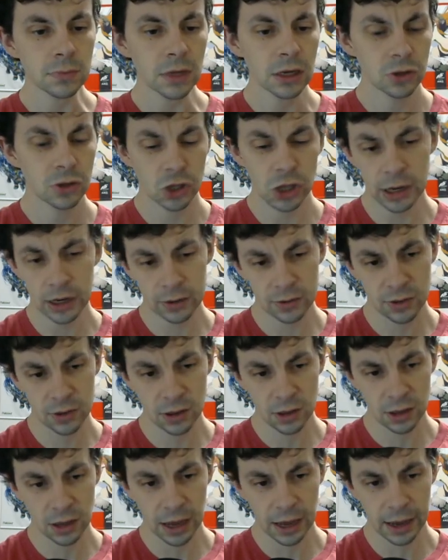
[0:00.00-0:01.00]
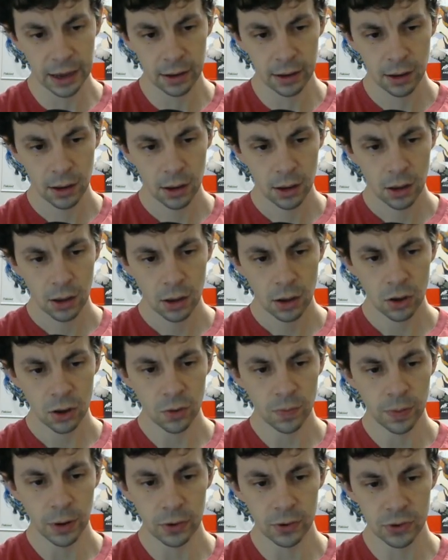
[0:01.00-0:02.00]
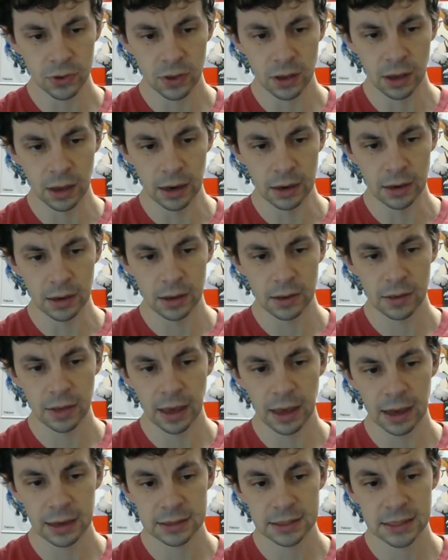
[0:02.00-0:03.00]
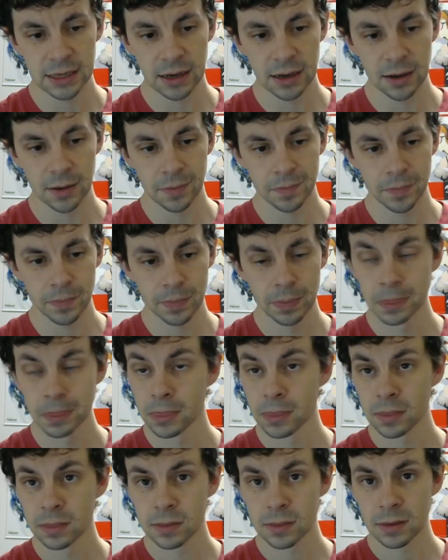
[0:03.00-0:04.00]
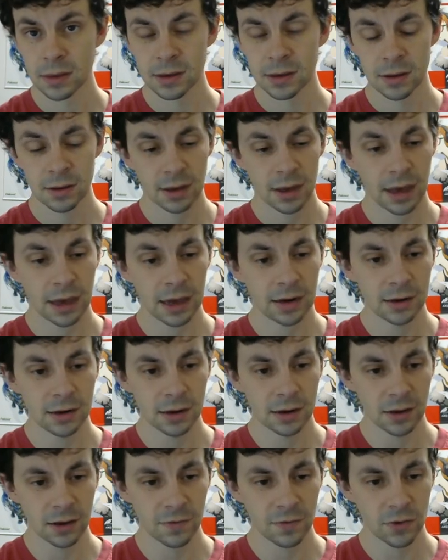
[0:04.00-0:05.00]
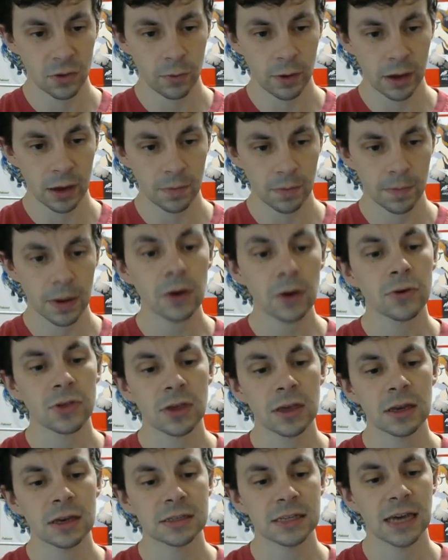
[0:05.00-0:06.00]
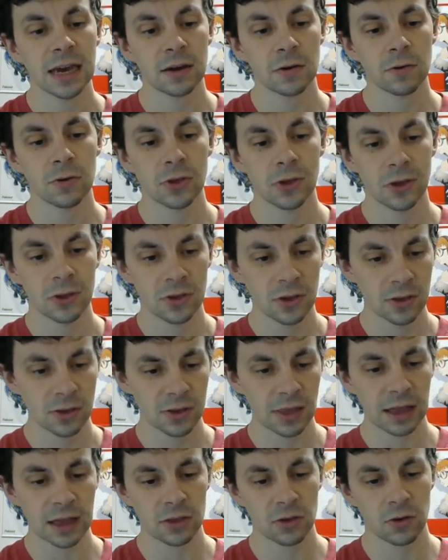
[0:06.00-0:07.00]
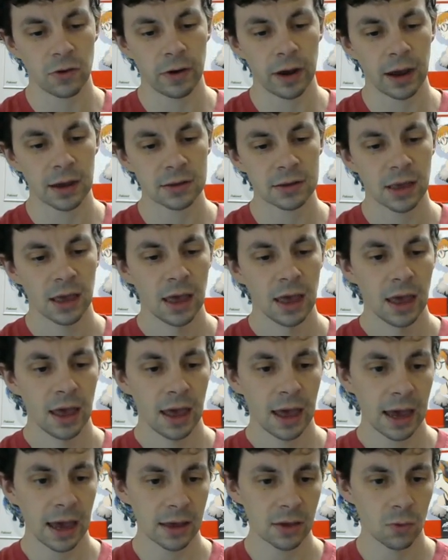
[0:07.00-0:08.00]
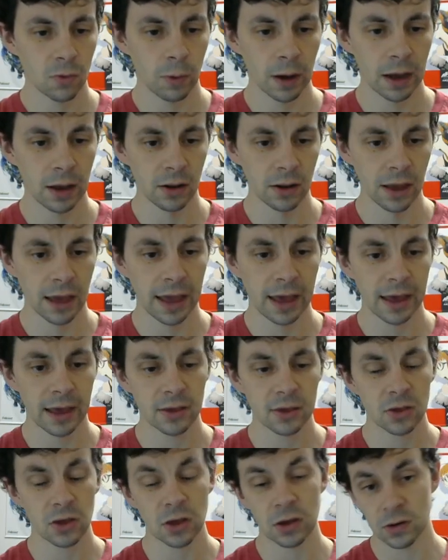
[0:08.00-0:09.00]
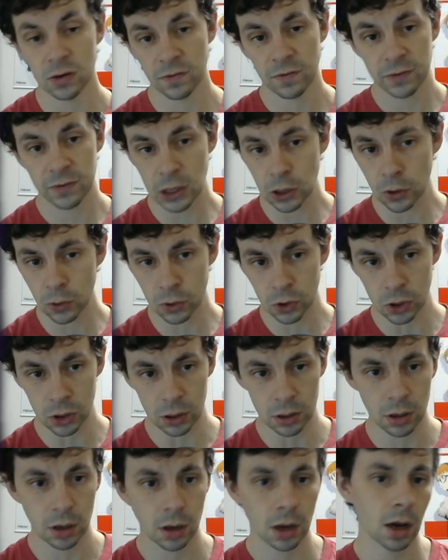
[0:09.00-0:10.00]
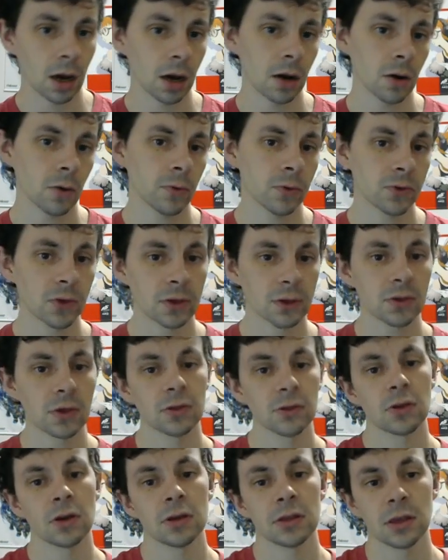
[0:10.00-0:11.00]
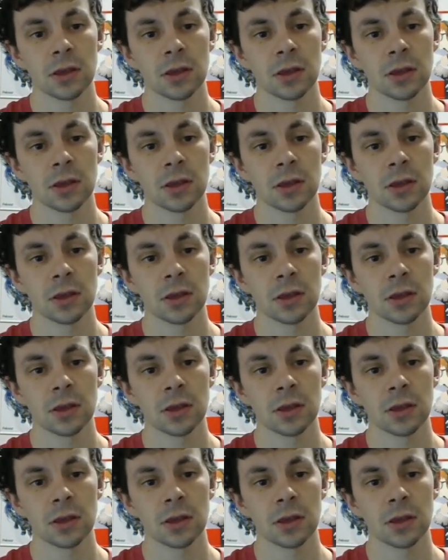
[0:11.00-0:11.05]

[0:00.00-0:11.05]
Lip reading: Shoutouts to the guy who posted that editing is for the week. Piercing attack resistance, that's correct, as well as confusion resistance on